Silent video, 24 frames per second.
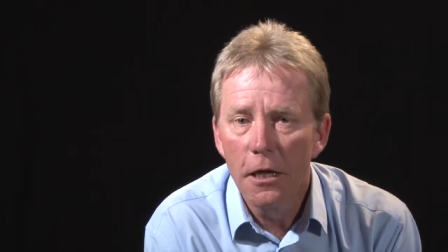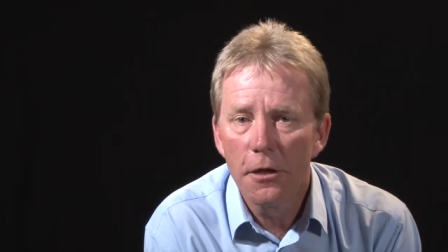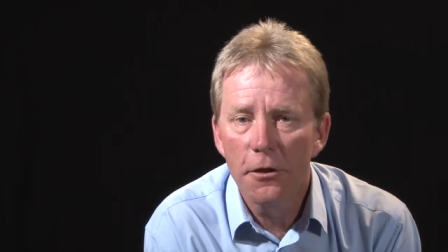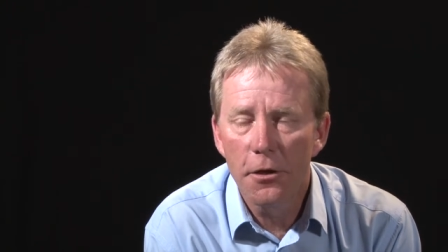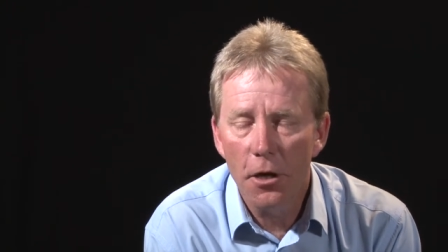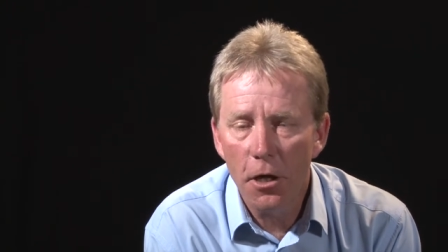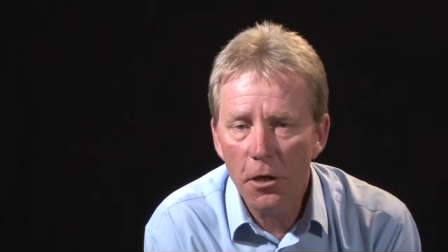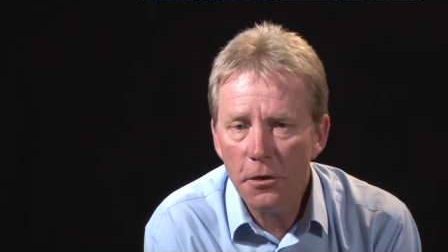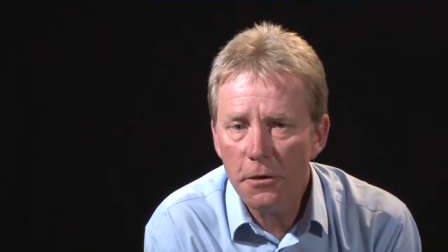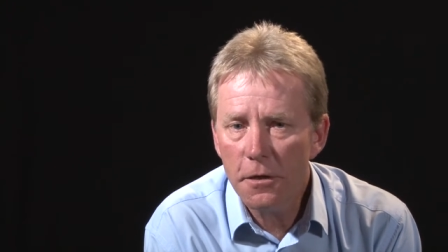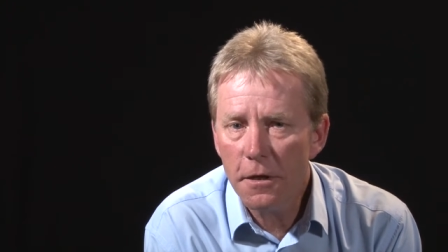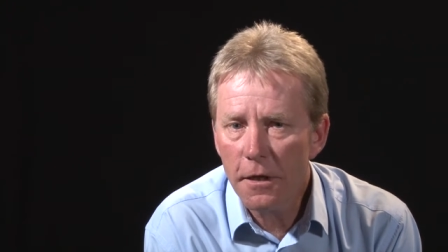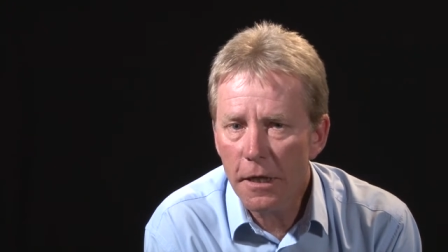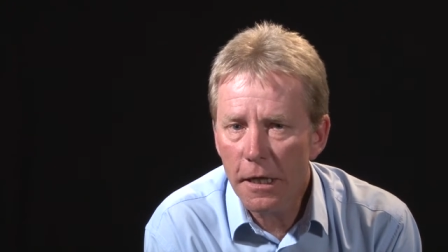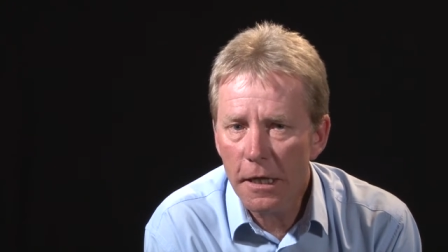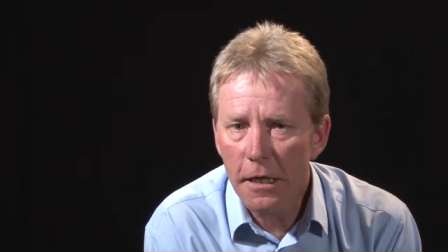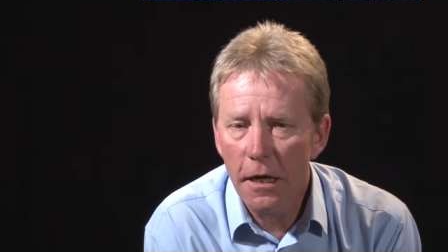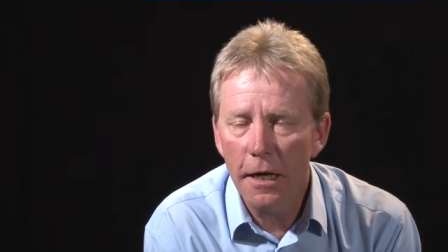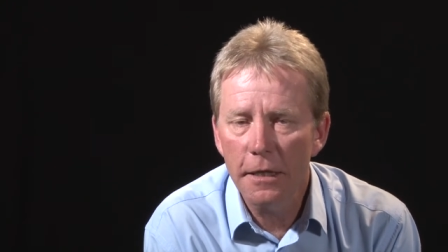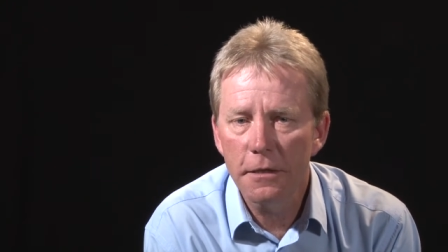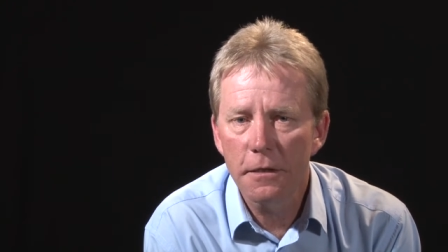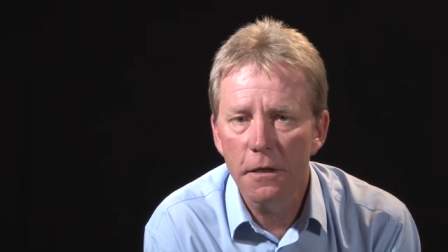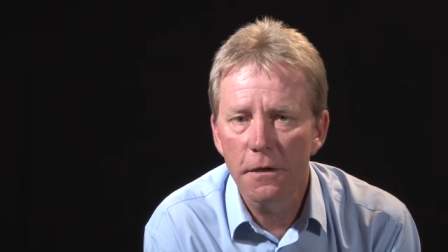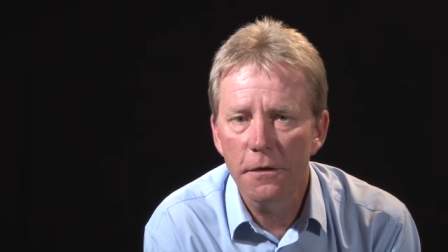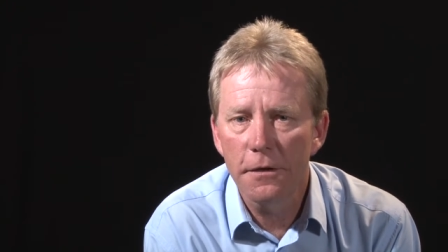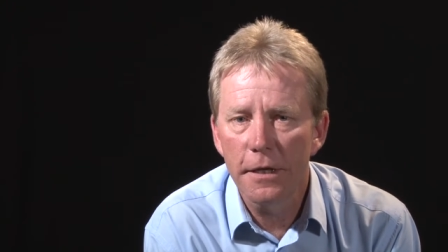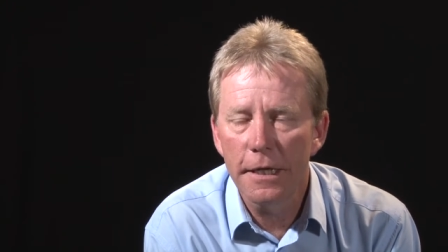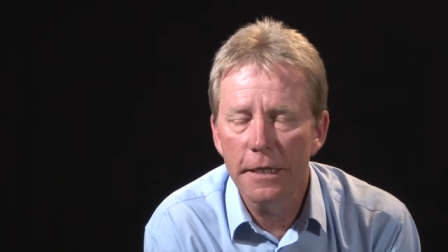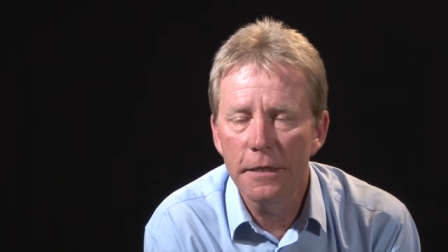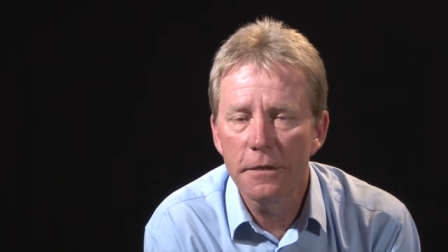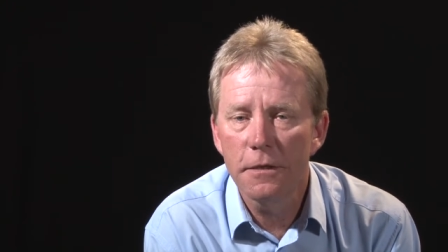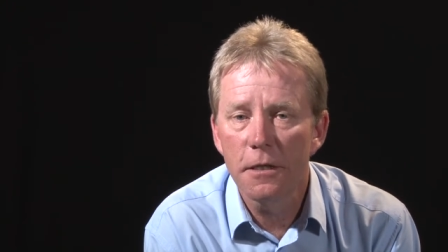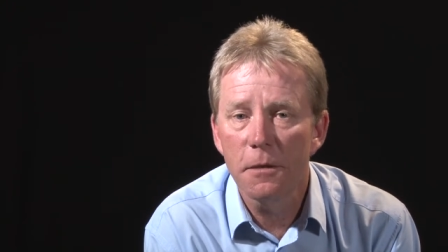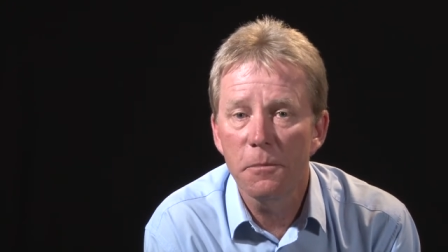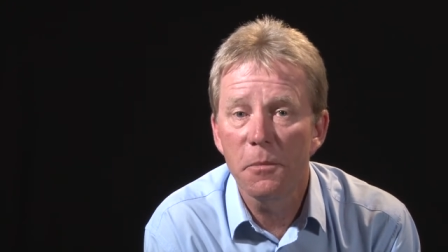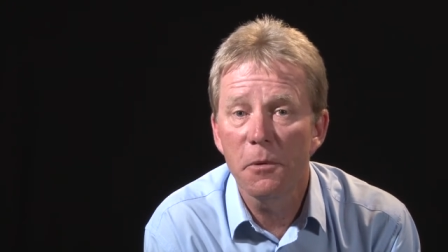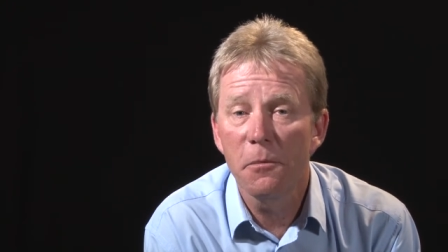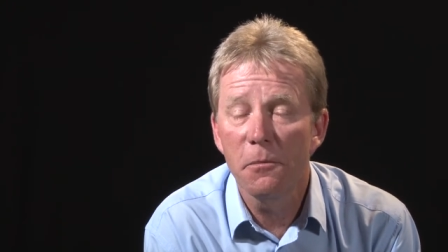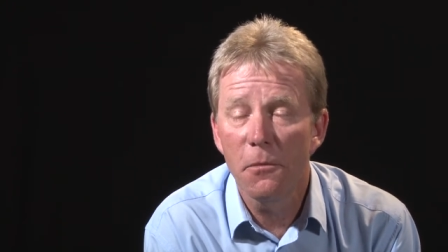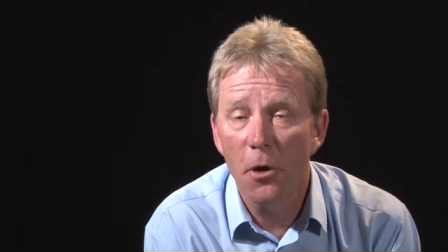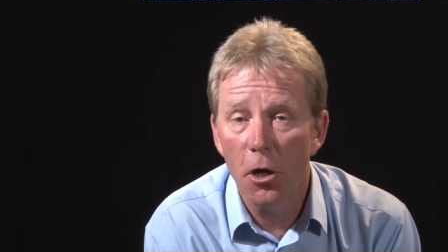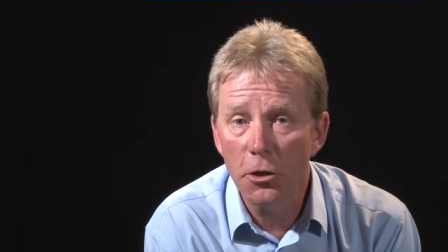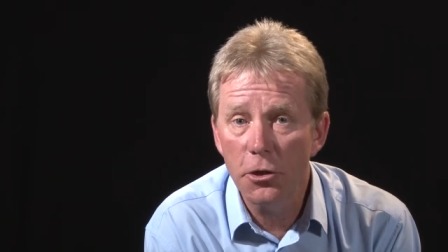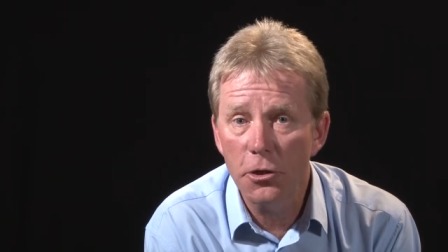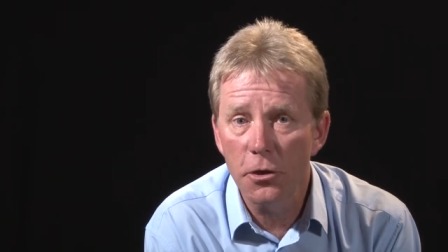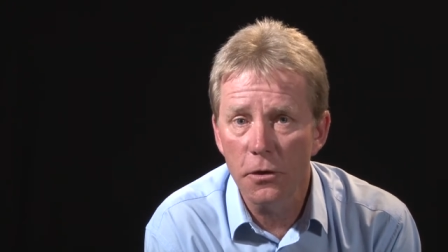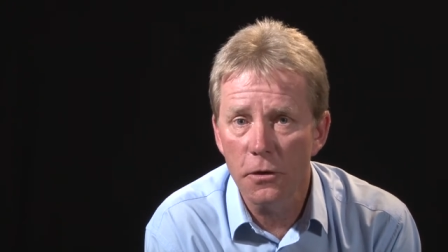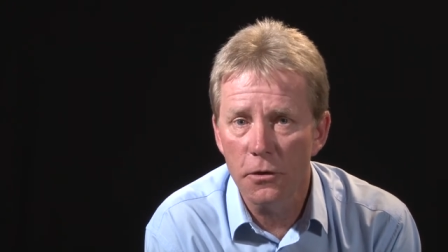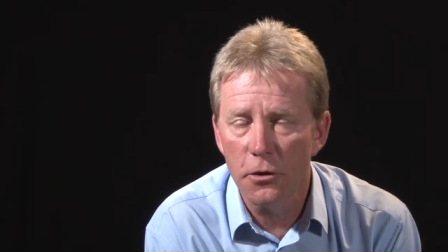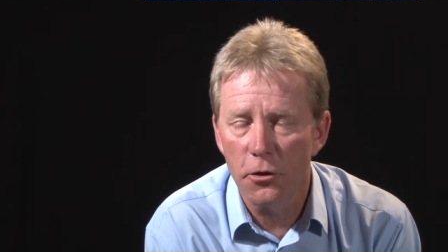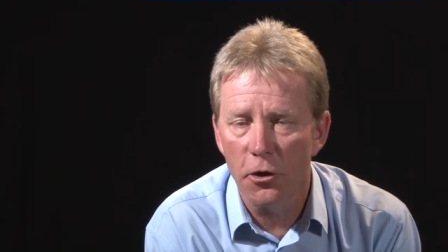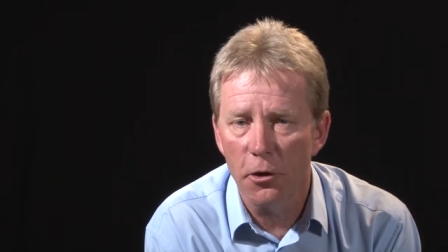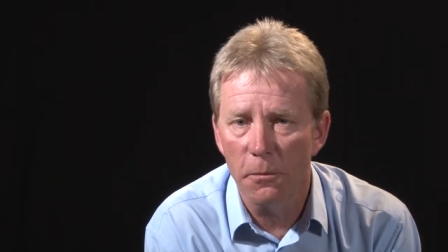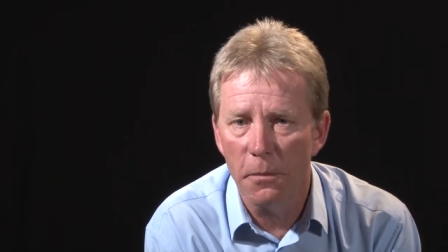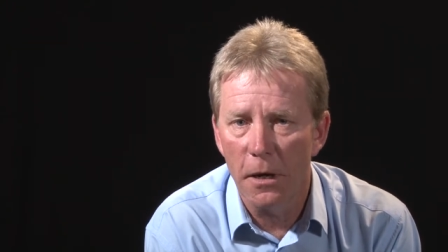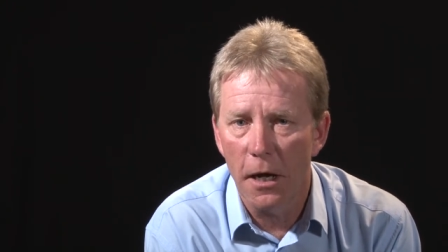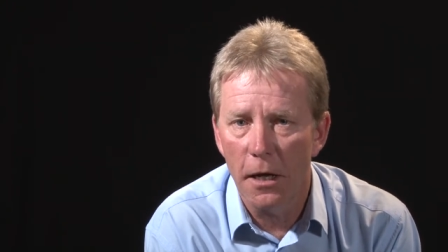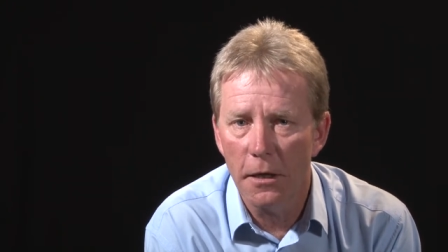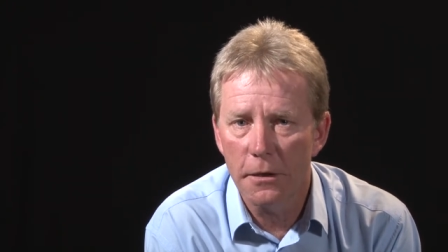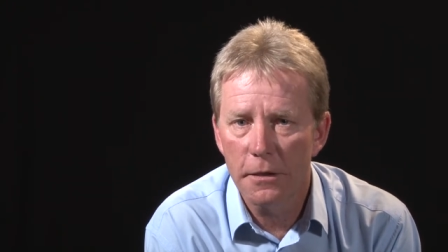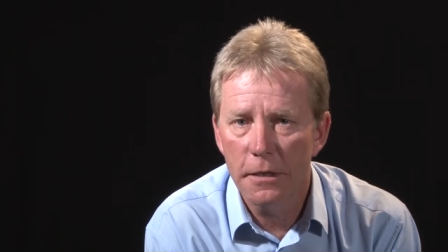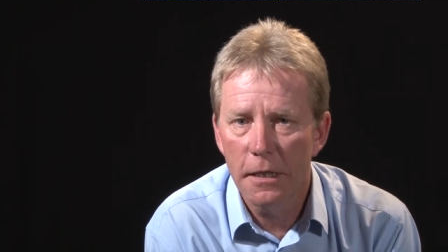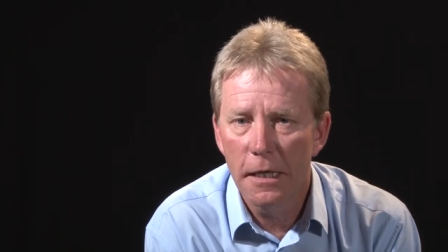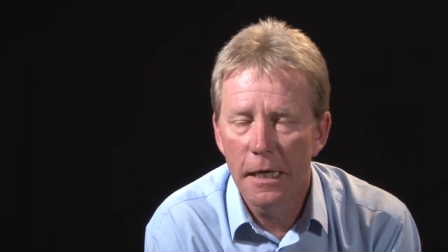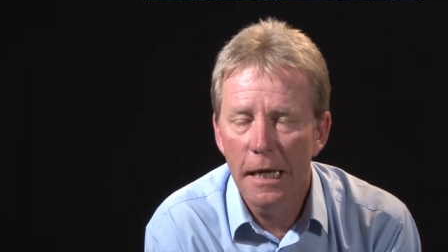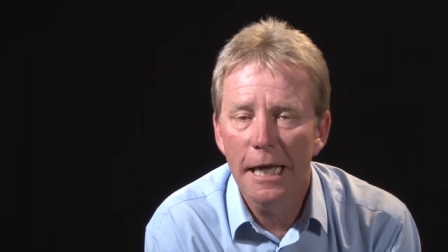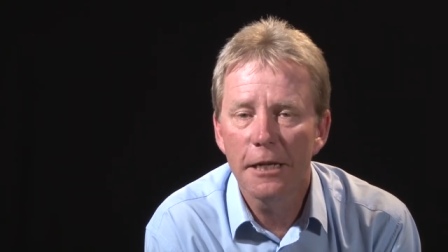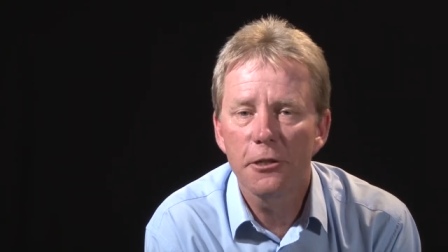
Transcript: Those are the kinds of things that promotions are about